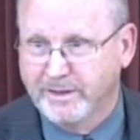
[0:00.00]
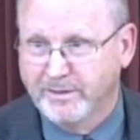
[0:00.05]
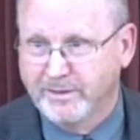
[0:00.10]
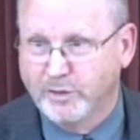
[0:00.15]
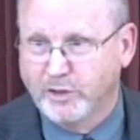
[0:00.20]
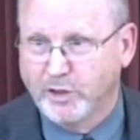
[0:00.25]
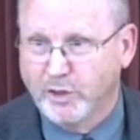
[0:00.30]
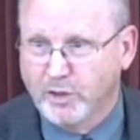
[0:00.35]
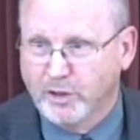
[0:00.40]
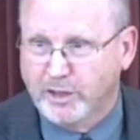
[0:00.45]

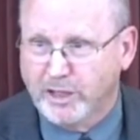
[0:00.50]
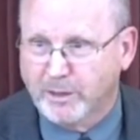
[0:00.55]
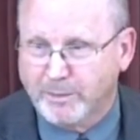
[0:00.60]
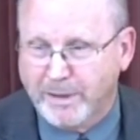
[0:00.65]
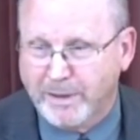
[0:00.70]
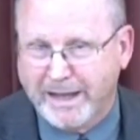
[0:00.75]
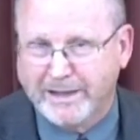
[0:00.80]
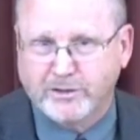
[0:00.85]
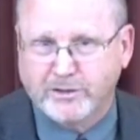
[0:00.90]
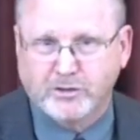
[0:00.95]
when you look at
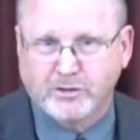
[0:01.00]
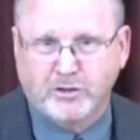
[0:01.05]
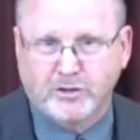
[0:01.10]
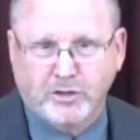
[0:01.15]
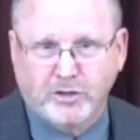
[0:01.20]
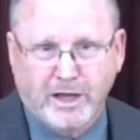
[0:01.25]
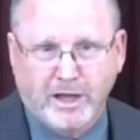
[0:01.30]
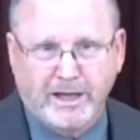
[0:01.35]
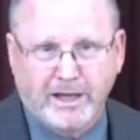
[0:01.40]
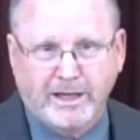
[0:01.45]
passages
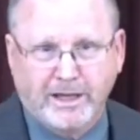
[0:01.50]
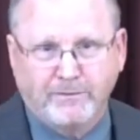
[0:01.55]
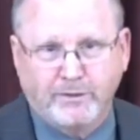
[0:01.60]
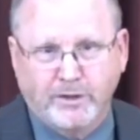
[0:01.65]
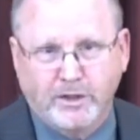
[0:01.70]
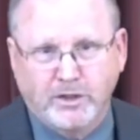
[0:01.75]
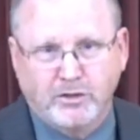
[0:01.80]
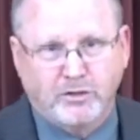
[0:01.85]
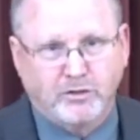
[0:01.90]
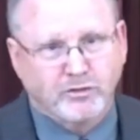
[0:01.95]
like
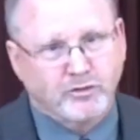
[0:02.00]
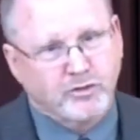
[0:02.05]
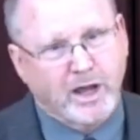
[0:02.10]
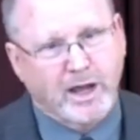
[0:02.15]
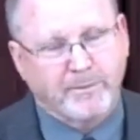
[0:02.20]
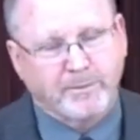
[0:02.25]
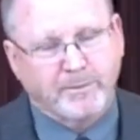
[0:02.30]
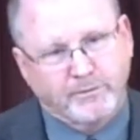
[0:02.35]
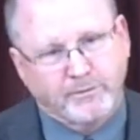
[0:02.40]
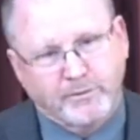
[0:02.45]
Ephesians
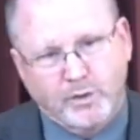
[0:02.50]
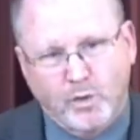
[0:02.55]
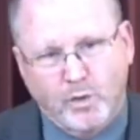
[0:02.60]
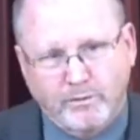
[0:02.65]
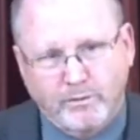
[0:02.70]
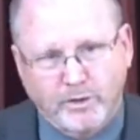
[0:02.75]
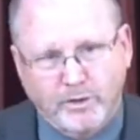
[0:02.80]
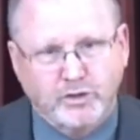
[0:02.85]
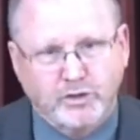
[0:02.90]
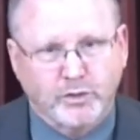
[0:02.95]
chapter 4 and verse